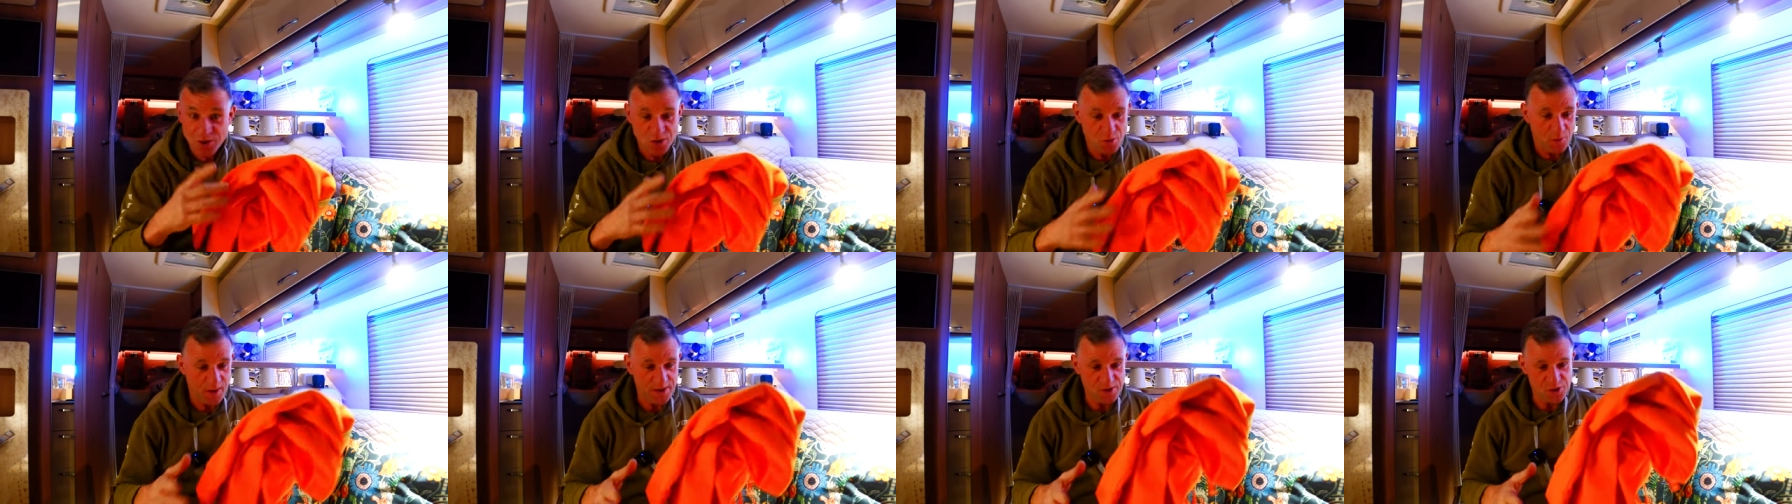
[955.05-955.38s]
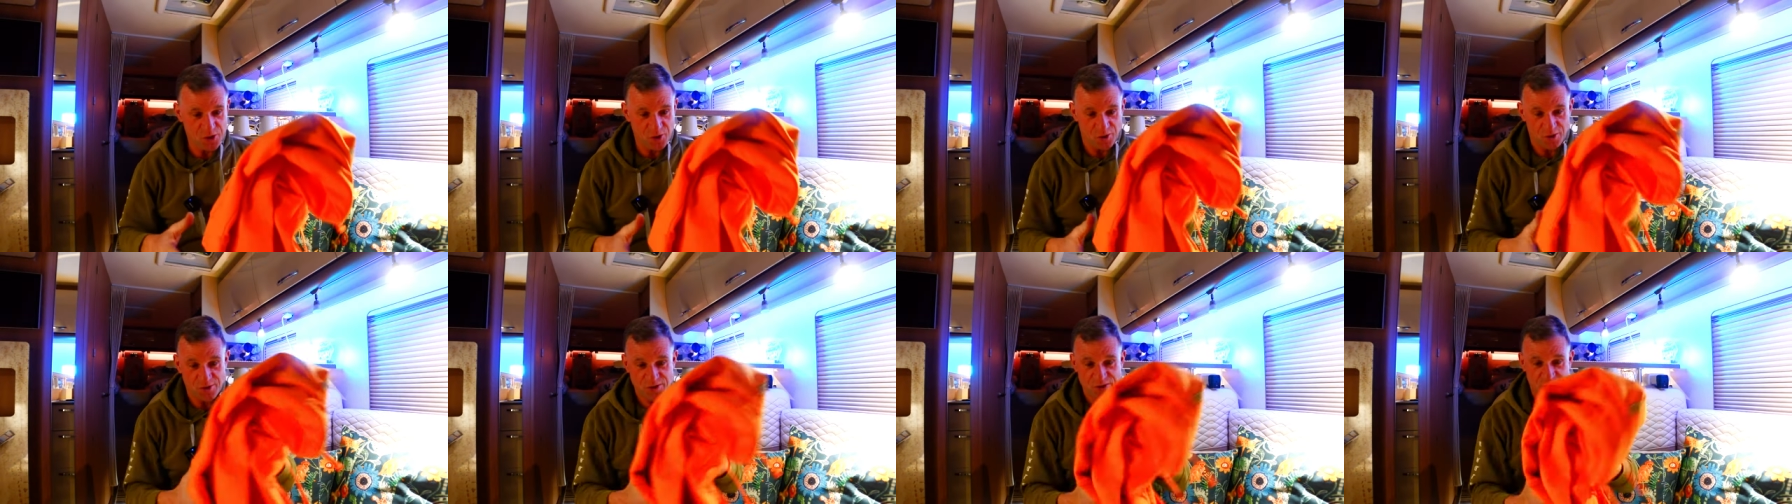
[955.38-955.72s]

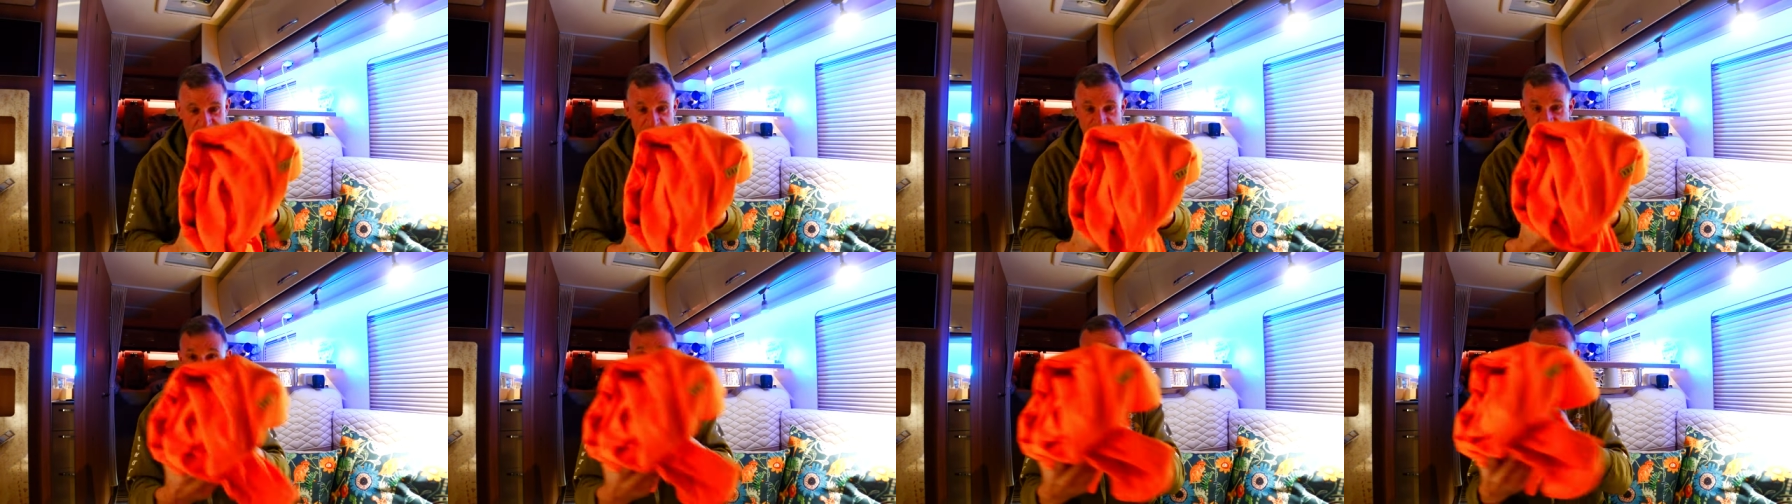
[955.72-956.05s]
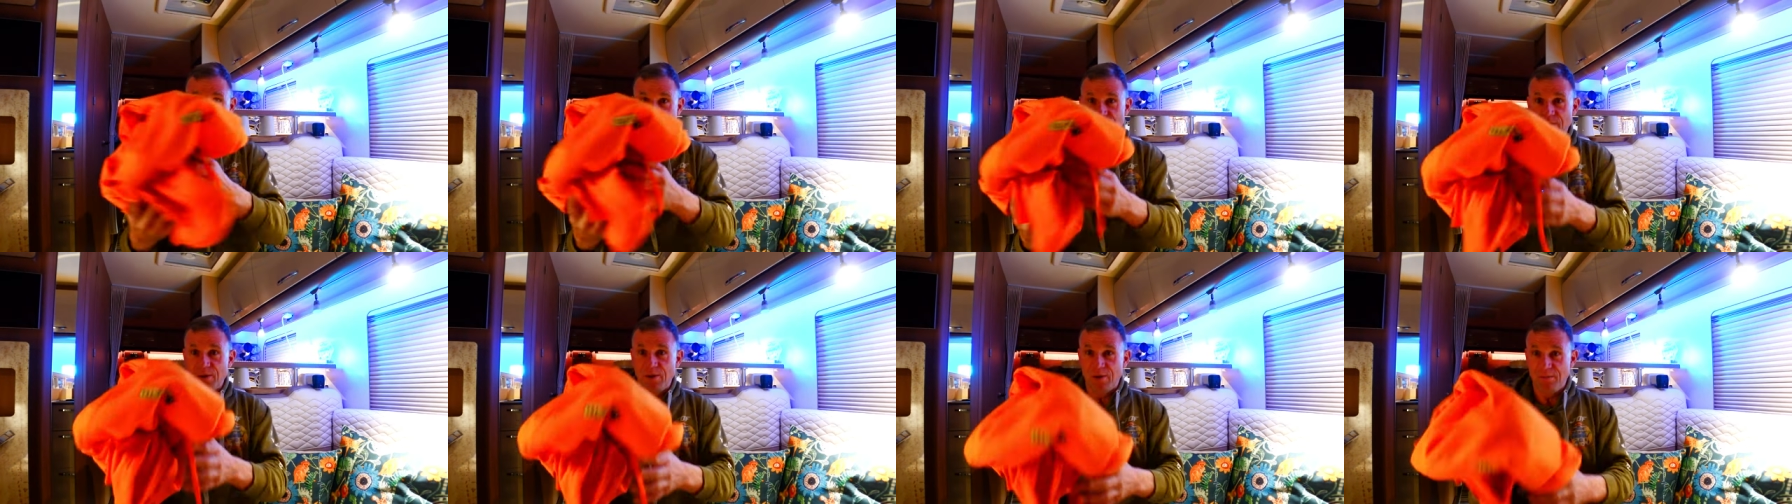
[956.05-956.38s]
sweatshirts and it's
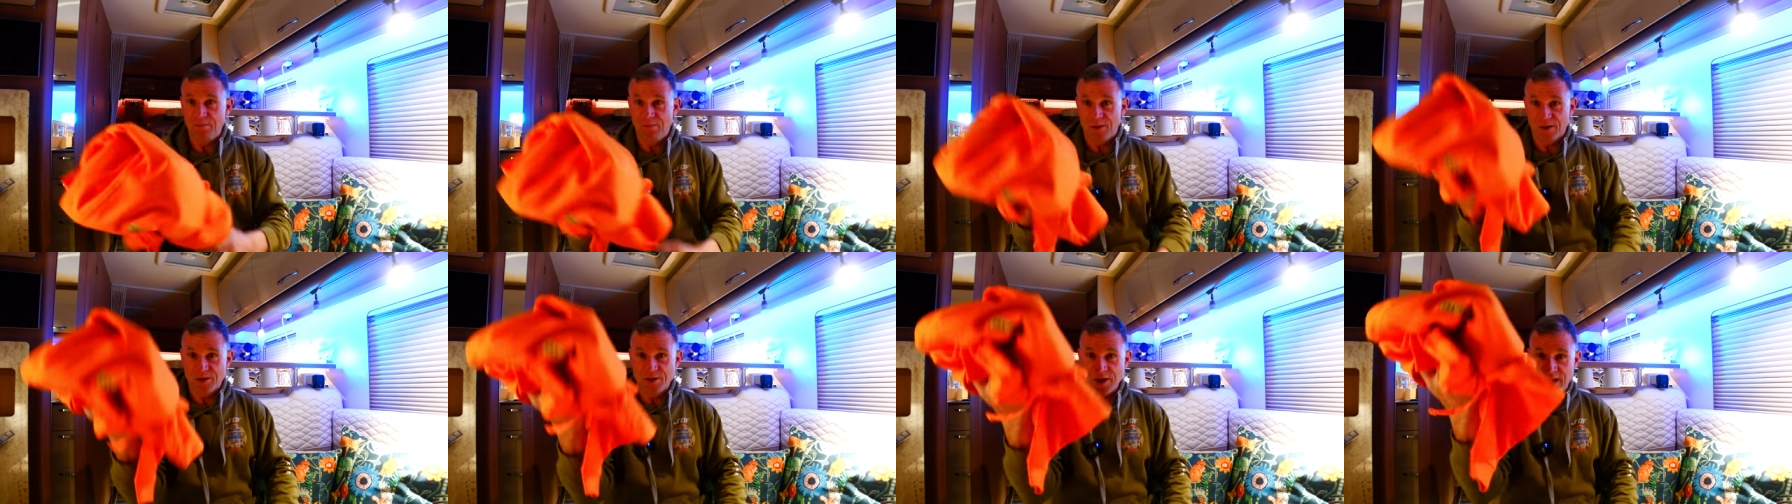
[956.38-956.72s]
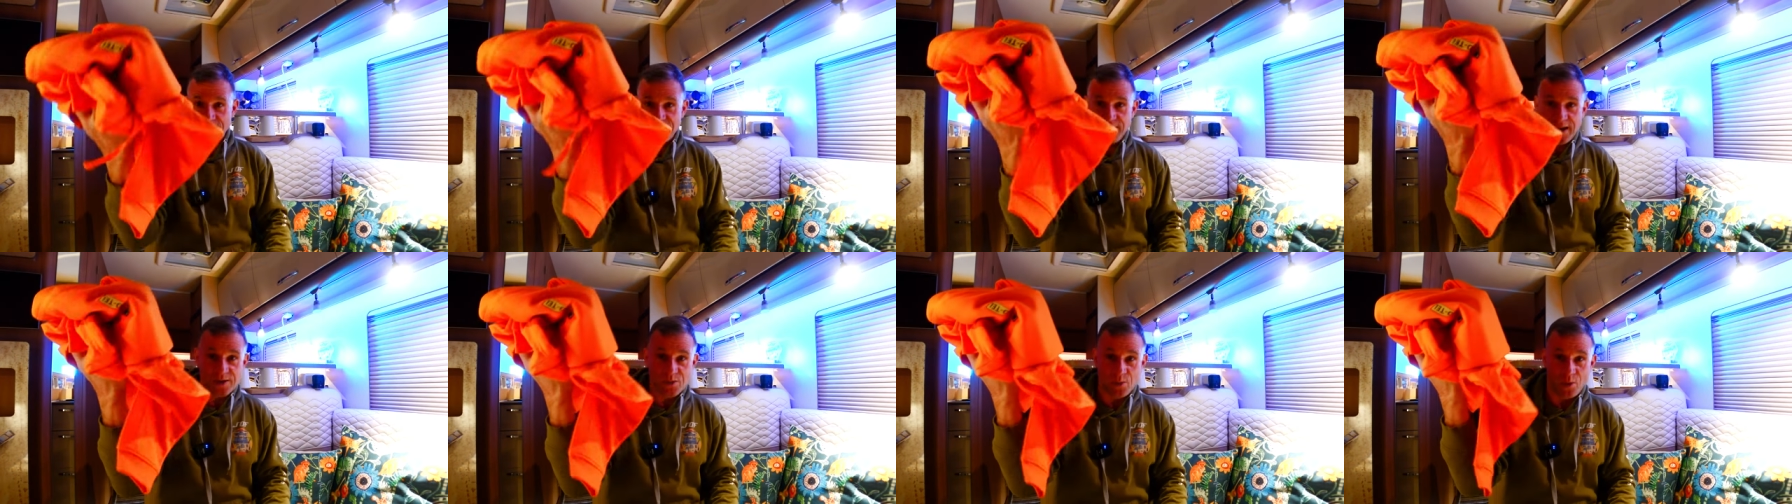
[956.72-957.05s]
never, let's
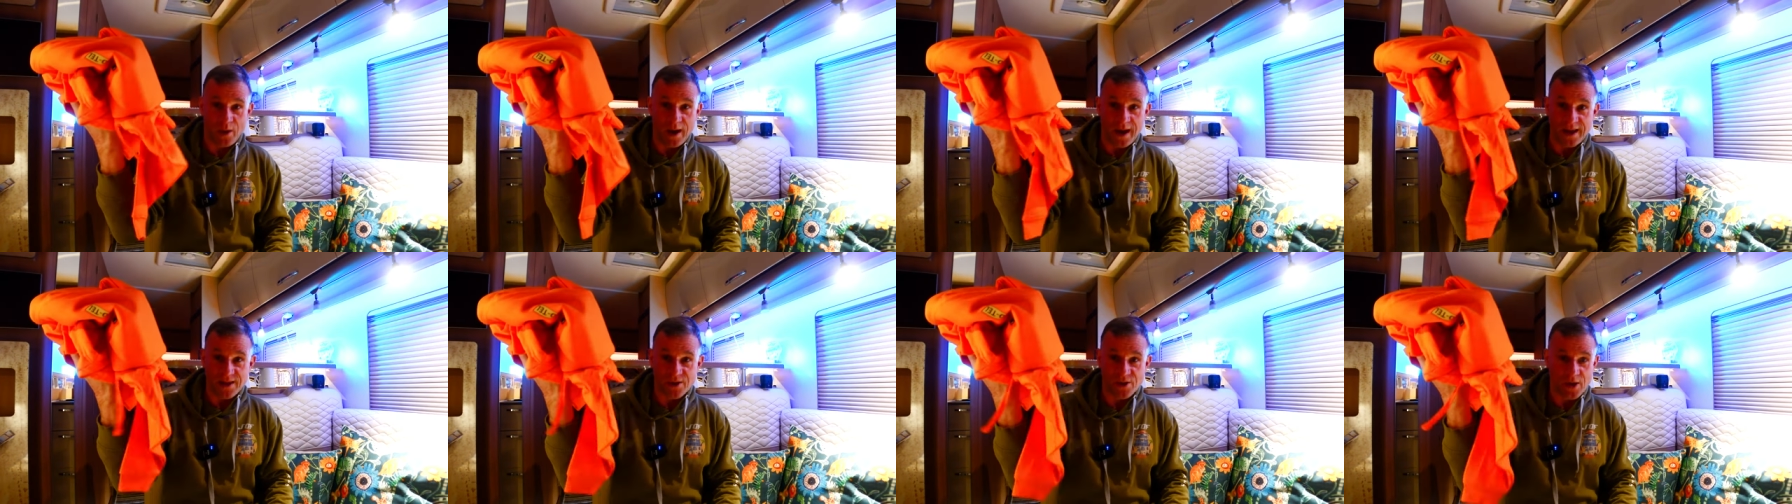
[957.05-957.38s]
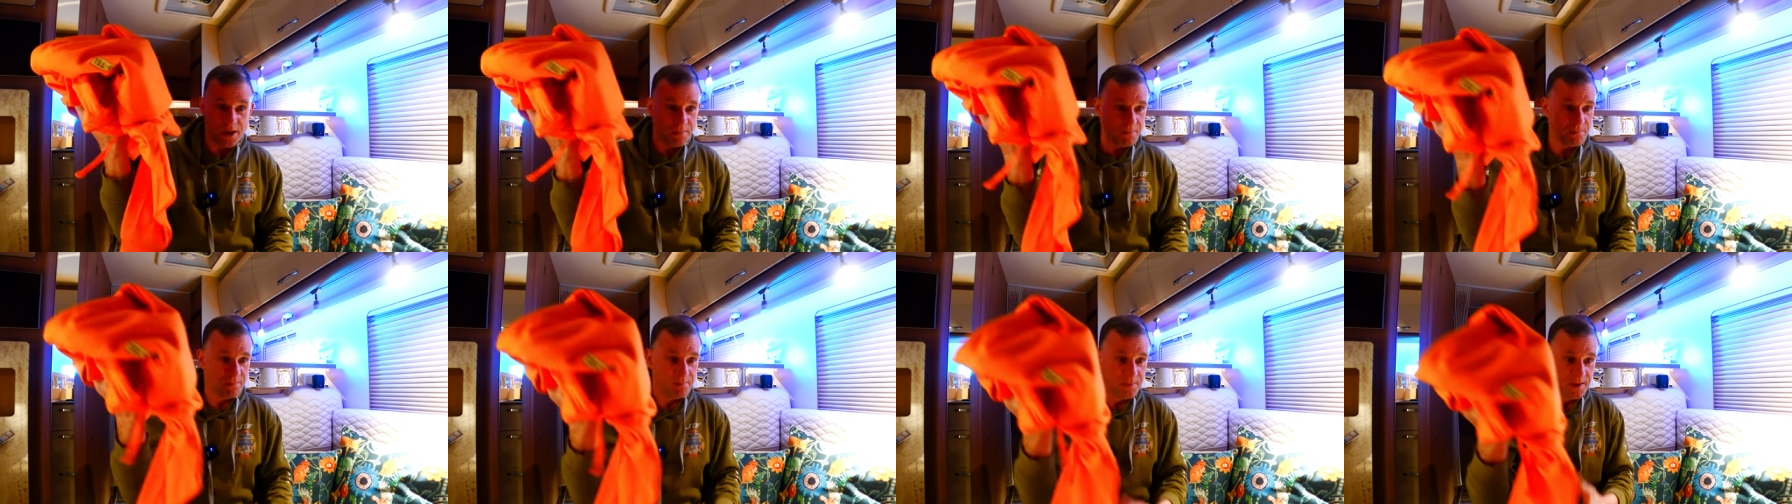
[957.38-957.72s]
say that's what ends
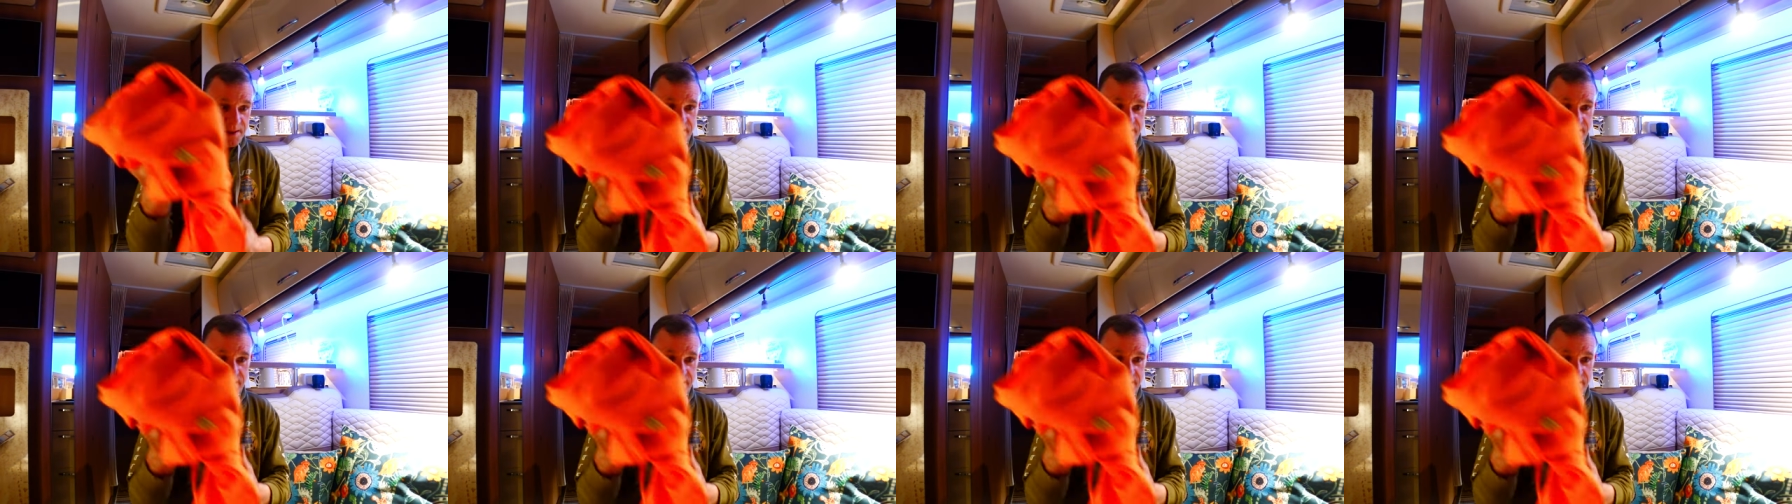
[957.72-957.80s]
up,